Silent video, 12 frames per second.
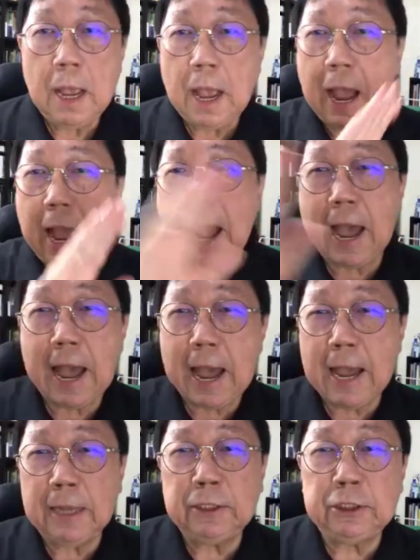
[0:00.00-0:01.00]

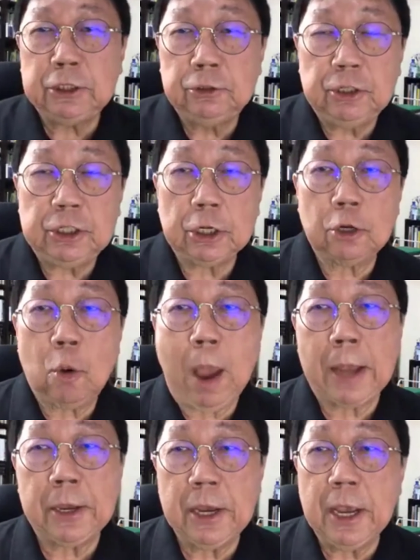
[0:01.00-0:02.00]
Hi, this is Richard
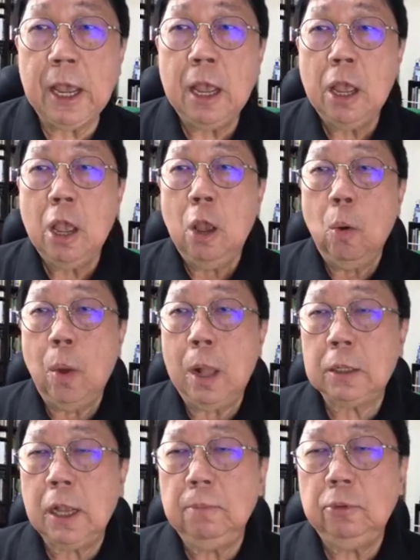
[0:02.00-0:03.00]
Quek here.
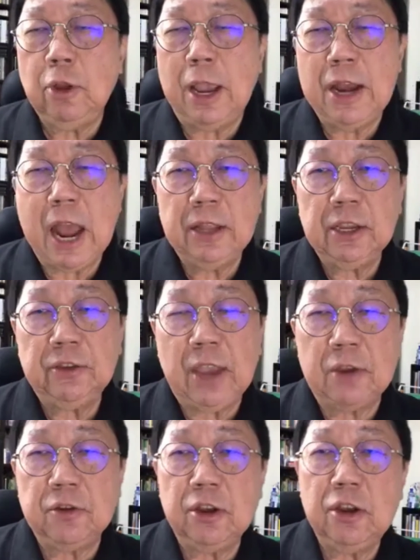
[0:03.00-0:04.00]
Welcome to another
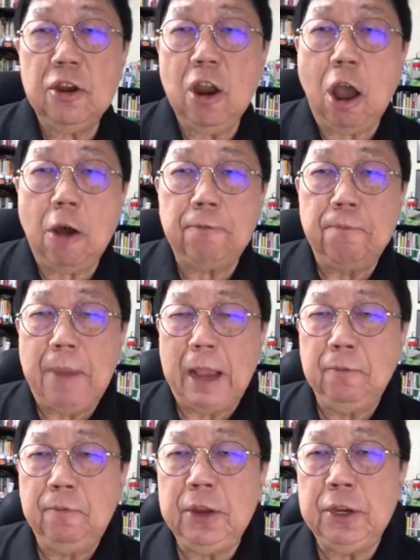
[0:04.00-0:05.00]
session of my
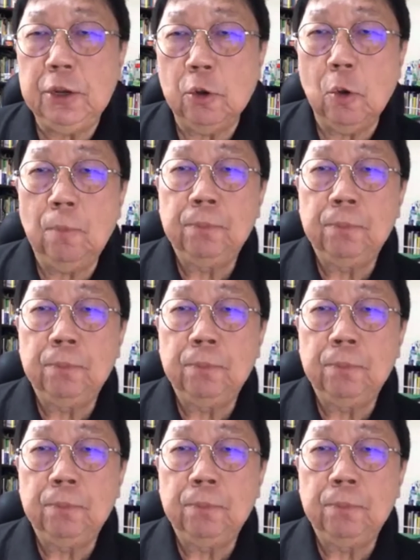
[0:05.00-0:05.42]
video.